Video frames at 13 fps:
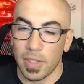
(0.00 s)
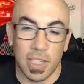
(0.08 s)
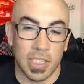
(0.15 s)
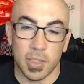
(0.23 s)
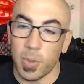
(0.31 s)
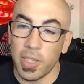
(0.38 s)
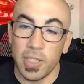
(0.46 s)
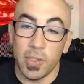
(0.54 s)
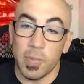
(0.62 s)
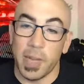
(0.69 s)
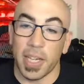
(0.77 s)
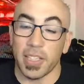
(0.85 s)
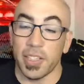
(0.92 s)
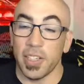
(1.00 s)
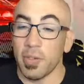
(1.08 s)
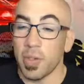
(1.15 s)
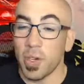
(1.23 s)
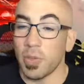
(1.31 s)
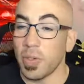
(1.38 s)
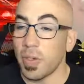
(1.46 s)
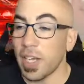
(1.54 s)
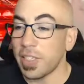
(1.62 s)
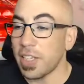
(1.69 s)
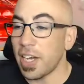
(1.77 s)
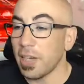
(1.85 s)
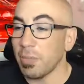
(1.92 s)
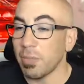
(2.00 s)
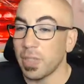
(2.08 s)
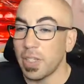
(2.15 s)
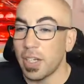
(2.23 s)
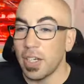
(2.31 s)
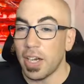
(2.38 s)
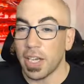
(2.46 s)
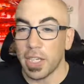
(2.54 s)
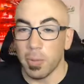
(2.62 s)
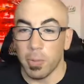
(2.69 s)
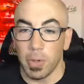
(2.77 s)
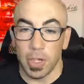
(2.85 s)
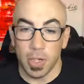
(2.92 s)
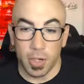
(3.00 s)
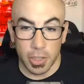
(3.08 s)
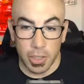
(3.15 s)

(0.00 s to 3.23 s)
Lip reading: That's the way to do it, man, because you never know if you got time. I keep one in our